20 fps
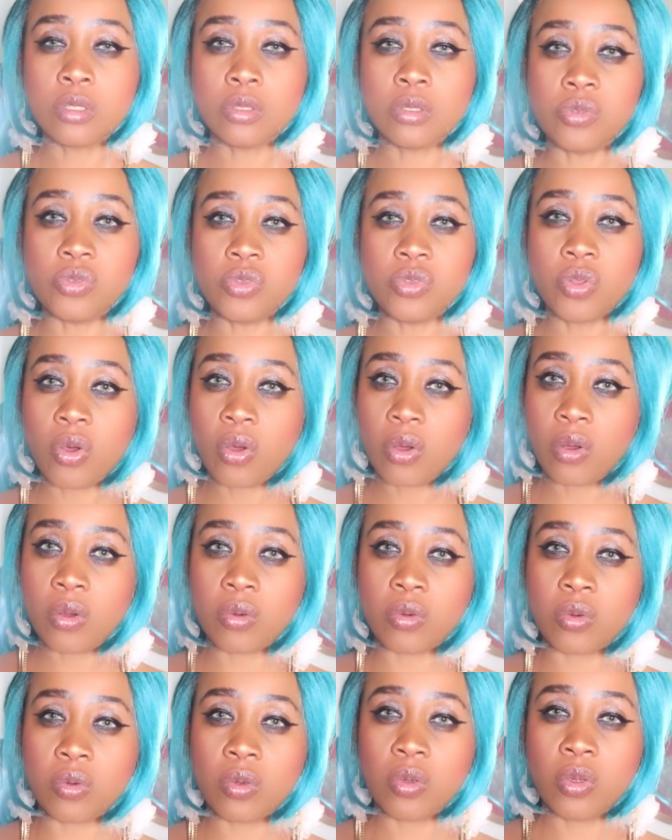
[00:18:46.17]

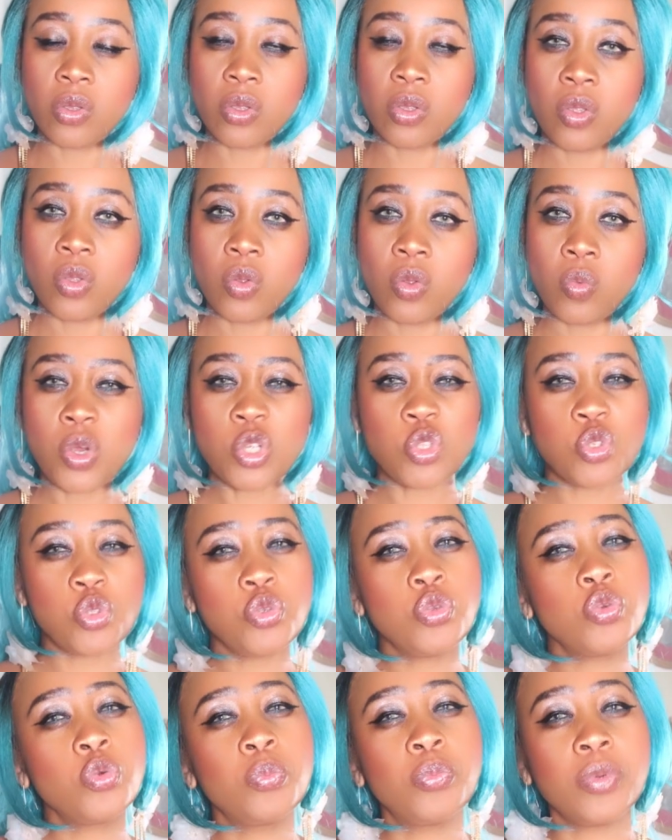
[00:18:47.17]
Know what
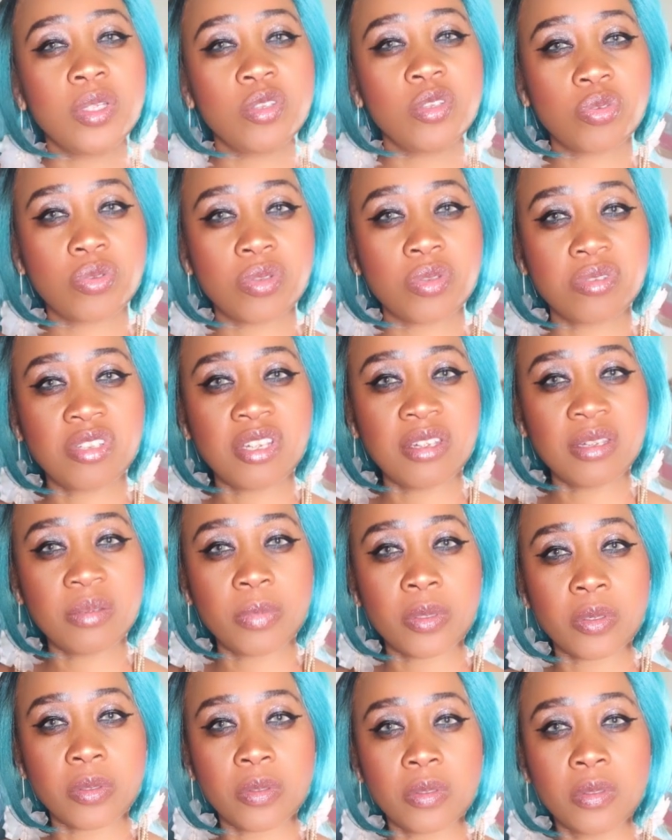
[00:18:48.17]
you bring to the
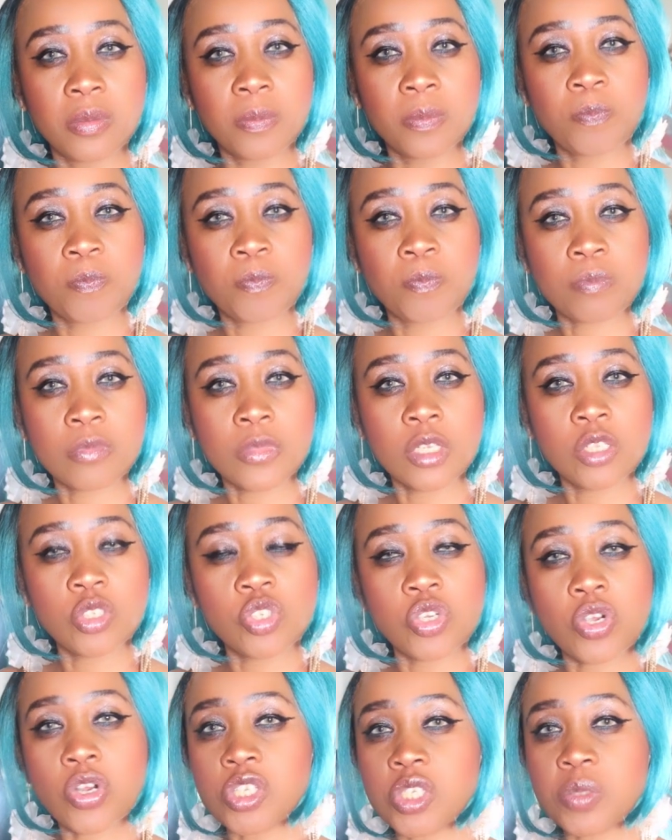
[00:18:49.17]
table.
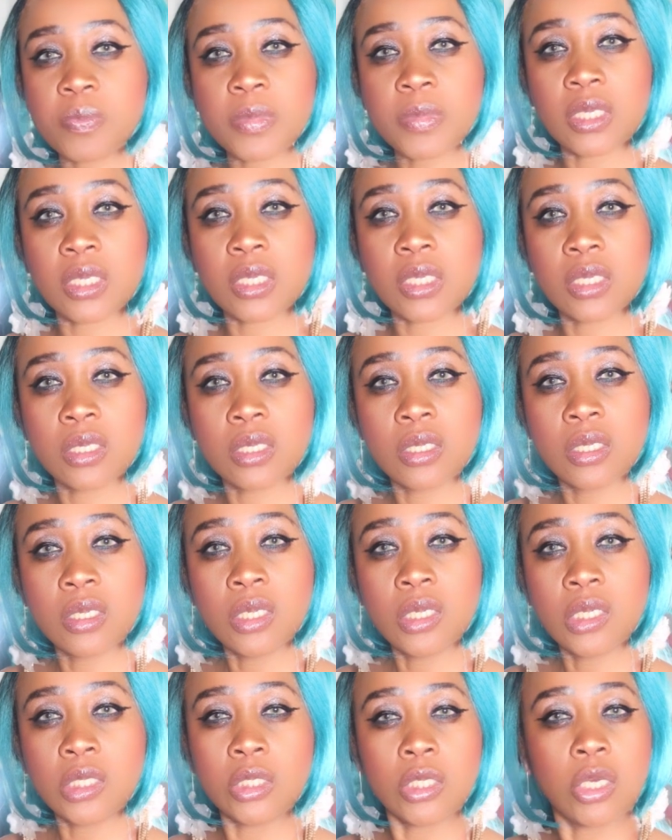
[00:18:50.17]
Trust me,
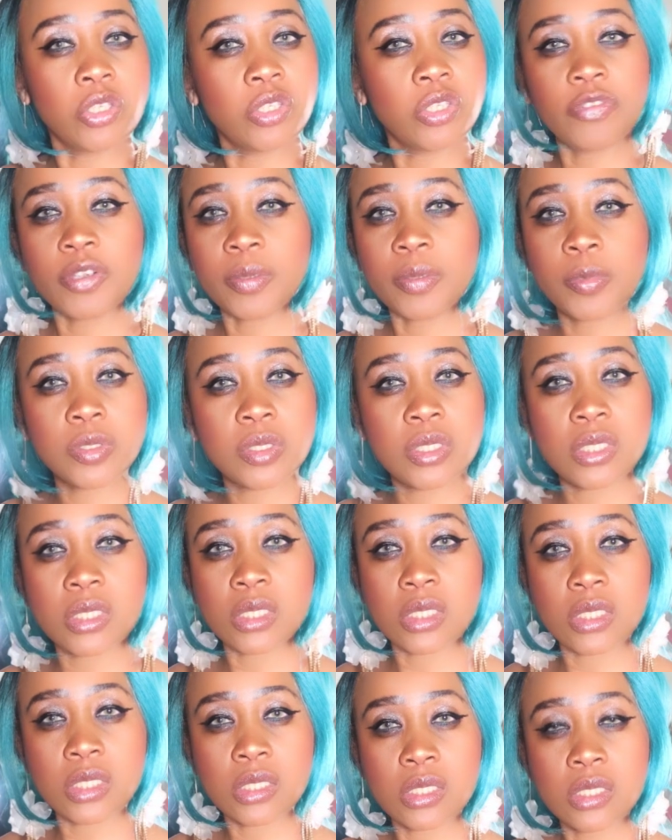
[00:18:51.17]
not
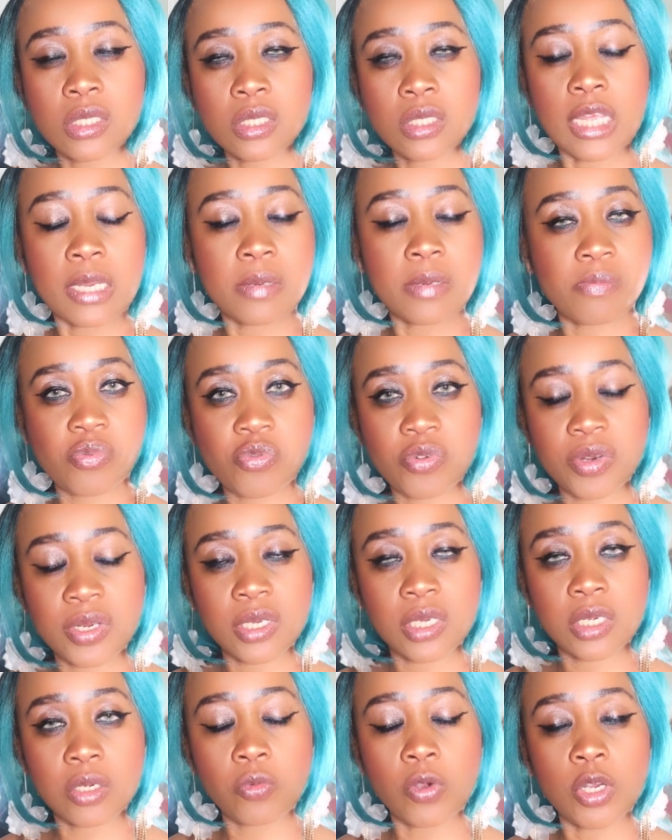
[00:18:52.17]
everybody can
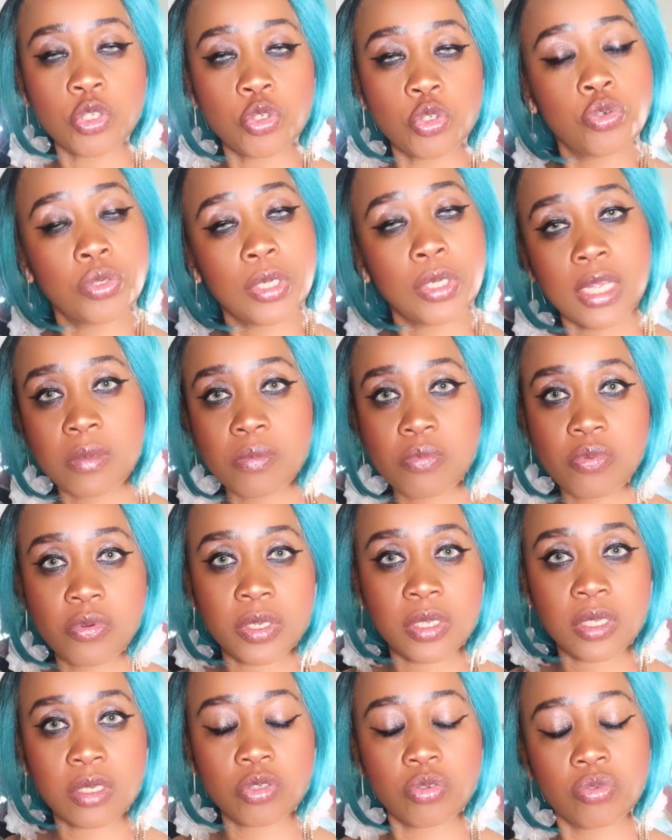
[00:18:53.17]
bring what you can
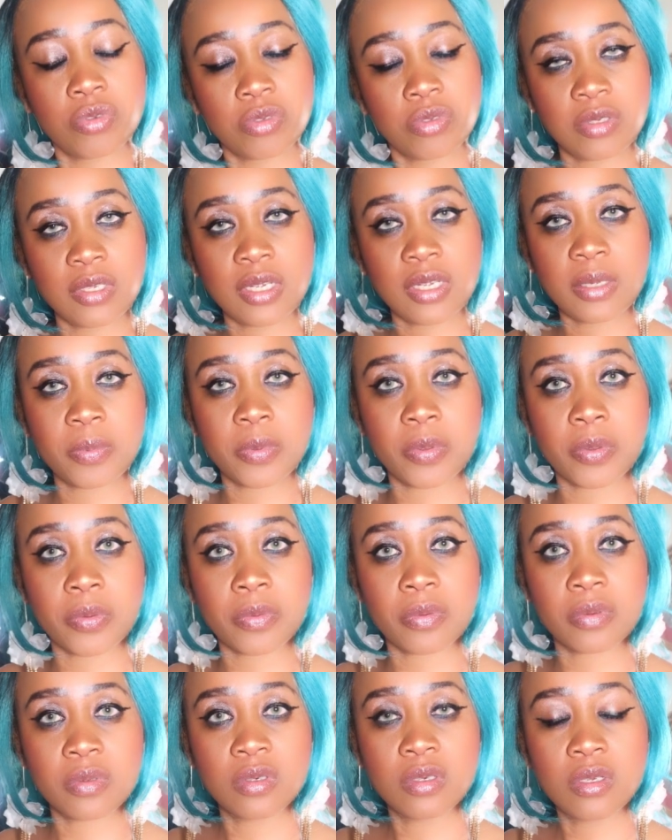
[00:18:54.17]
bring to the table.
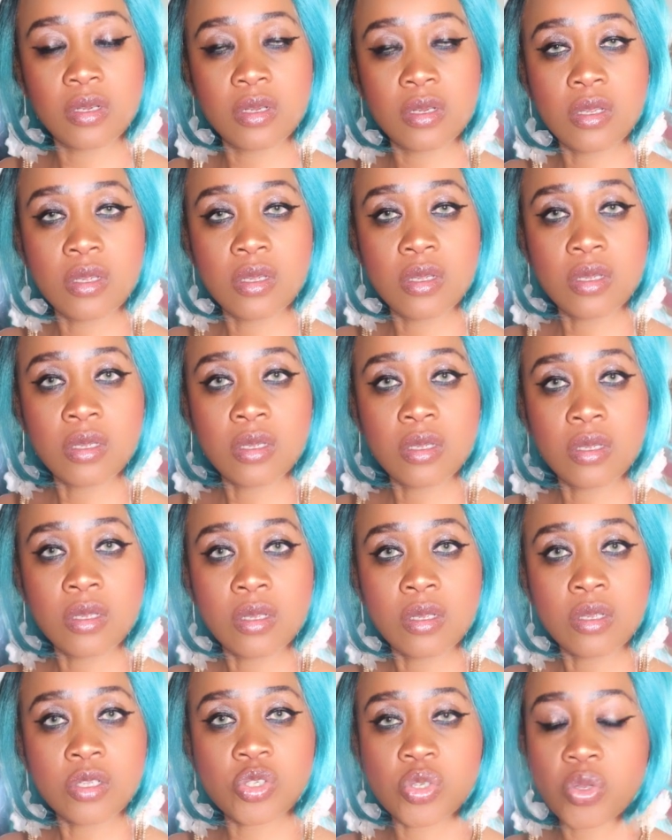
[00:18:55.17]

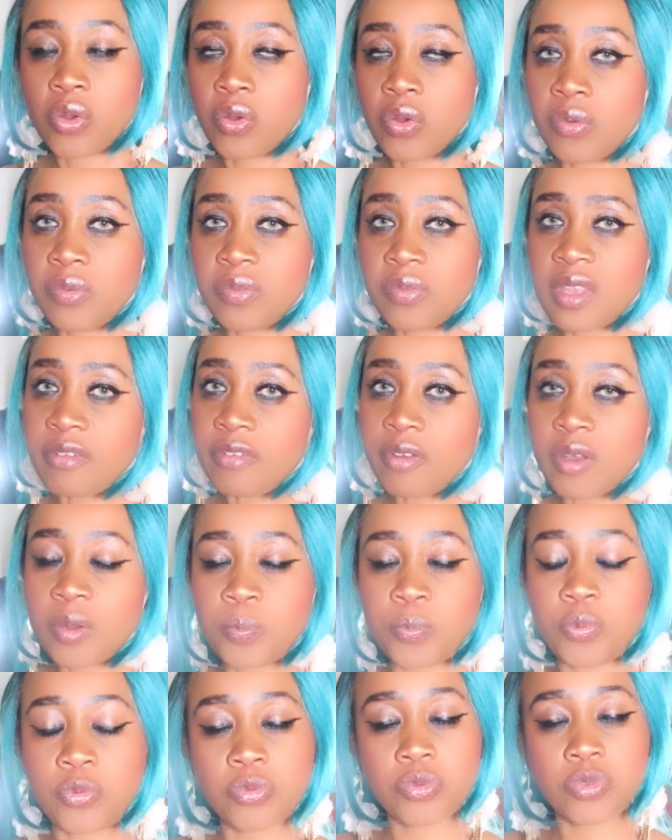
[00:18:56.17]
So never
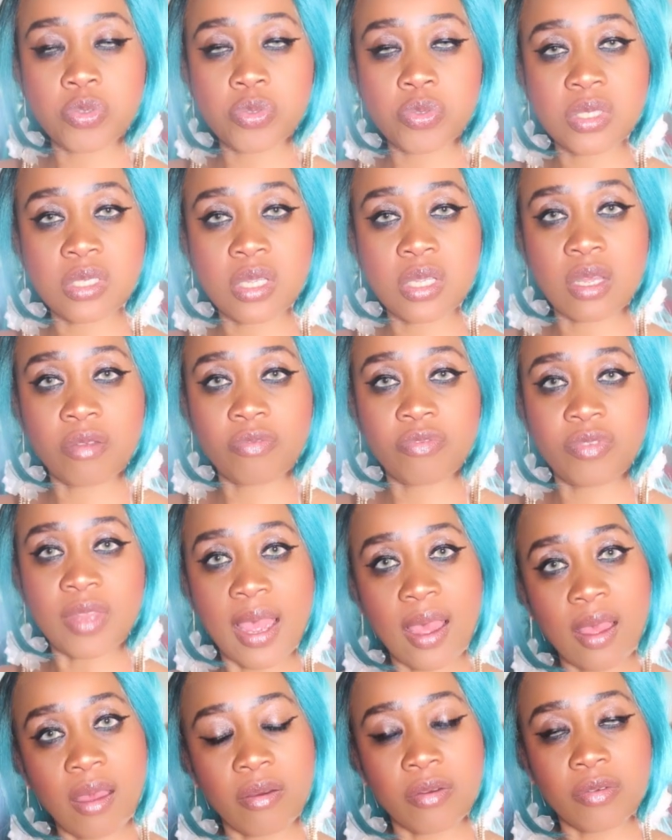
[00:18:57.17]
put yourself
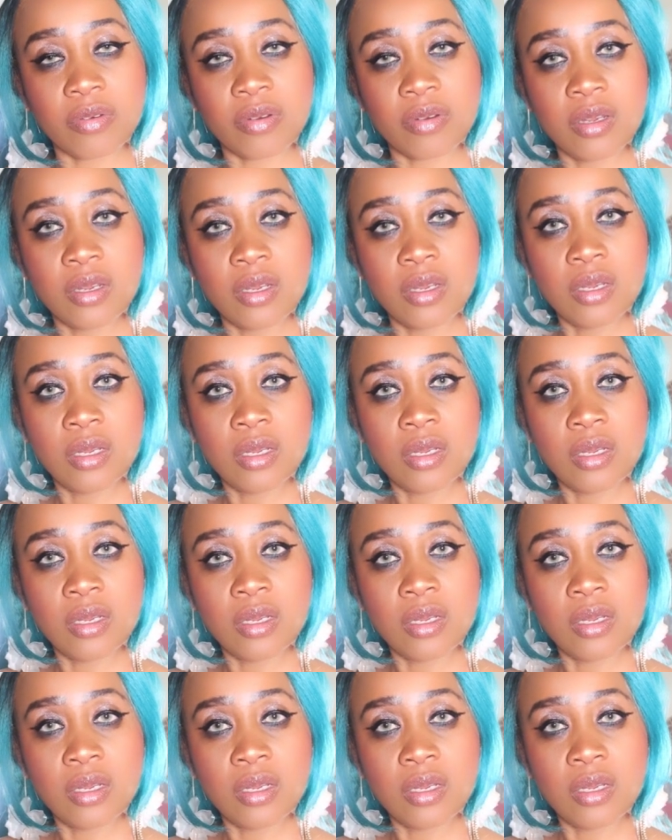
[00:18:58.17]
down.